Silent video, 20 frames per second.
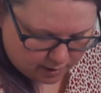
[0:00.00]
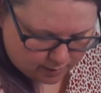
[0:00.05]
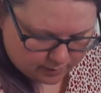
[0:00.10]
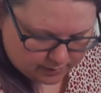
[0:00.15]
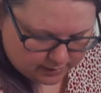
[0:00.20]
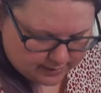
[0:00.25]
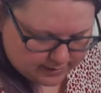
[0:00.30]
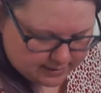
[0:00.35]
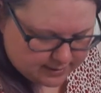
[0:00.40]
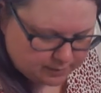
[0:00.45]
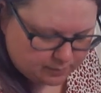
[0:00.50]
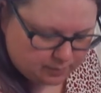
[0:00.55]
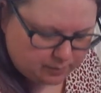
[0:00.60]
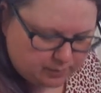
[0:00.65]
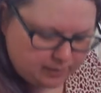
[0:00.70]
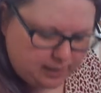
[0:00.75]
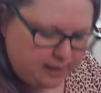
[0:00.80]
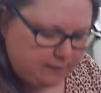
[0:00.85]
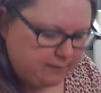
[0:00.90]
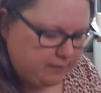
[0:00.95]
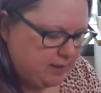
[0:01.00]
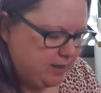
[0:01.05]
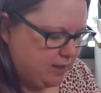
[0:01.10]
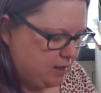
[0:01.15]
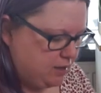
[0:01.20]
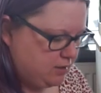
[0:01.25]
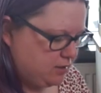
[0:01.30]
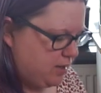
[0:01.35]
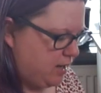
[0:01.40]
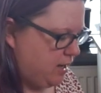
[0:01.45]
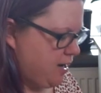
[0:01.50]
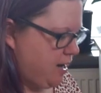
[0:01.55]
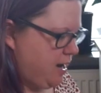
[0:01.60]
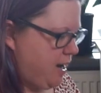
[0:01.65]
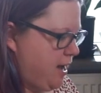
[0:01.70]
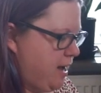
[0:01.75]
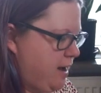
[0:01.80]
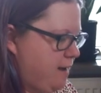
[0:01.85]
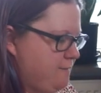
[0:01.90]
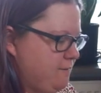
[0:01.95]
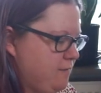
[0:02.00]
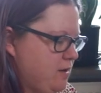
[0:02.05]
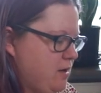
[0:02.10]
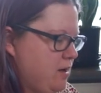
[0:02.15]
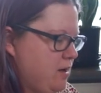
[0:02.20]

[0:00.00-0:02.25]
let's see what we have here. I have